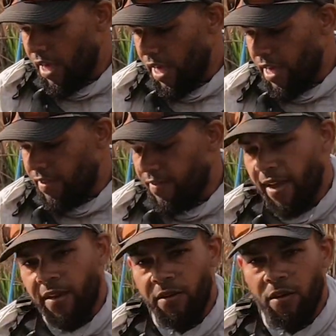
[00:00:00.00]
in
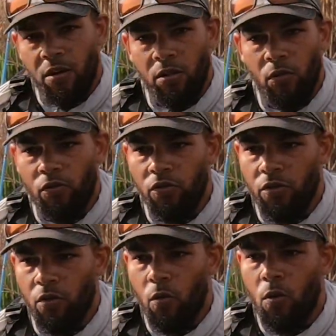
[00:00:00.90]
tighter, closer
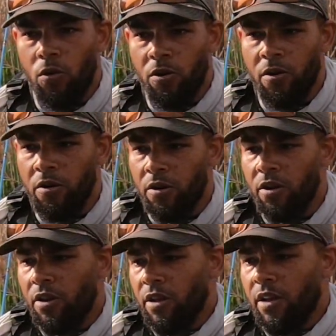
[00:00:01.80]
quarter
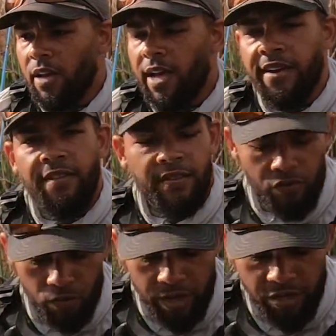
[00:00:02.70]
kind of
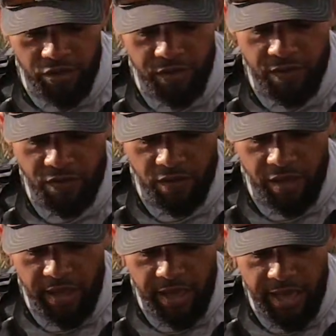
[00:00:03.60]
situations.
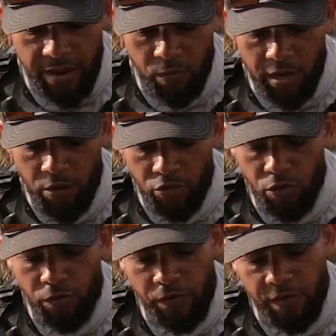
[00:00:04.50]
And what I'll
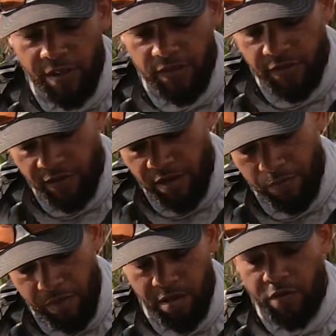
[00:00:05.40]
use for this is going to
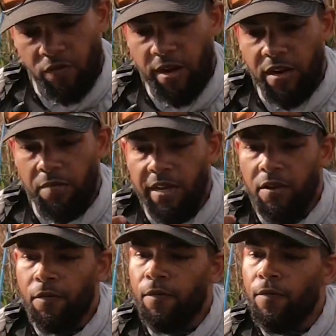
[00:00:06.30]
be straight up like
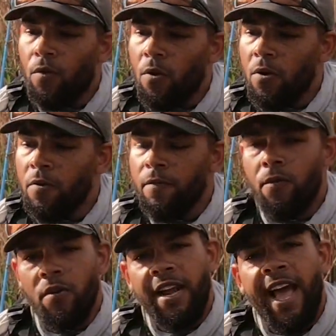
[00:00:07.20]
a
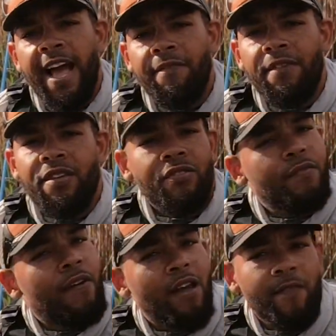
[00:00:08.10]
4.5 inch,
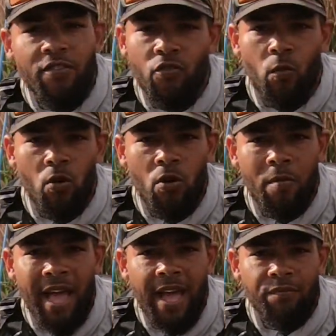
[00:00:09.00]
5-inch worm
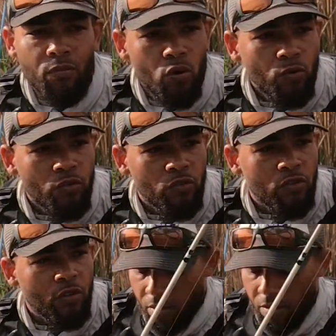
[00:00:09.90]
at most.
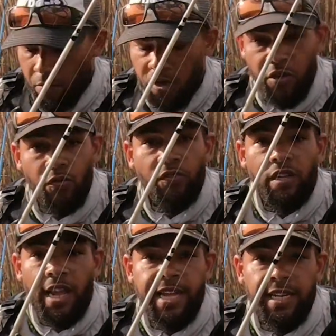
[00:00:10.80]
I'm going to use
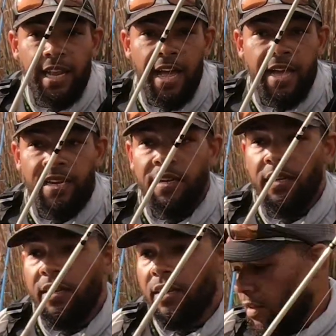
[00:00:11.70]
light line.
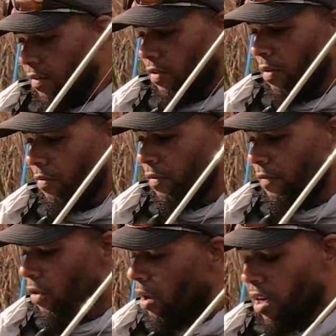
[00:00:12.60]
In terms of
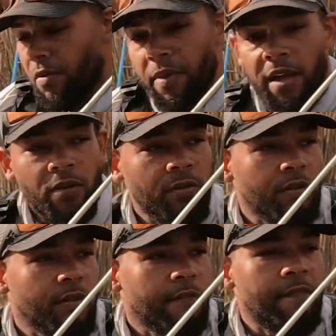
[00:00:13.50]
talking about
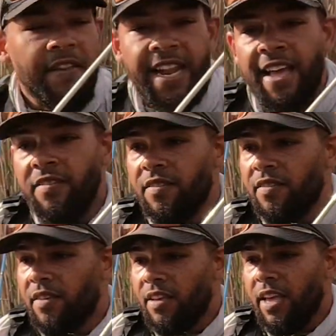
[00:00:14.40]
finesse
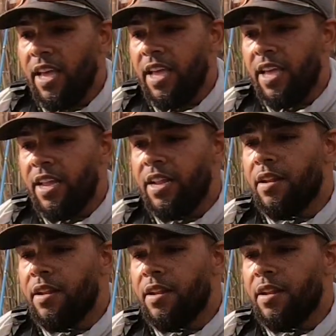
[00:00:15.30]
in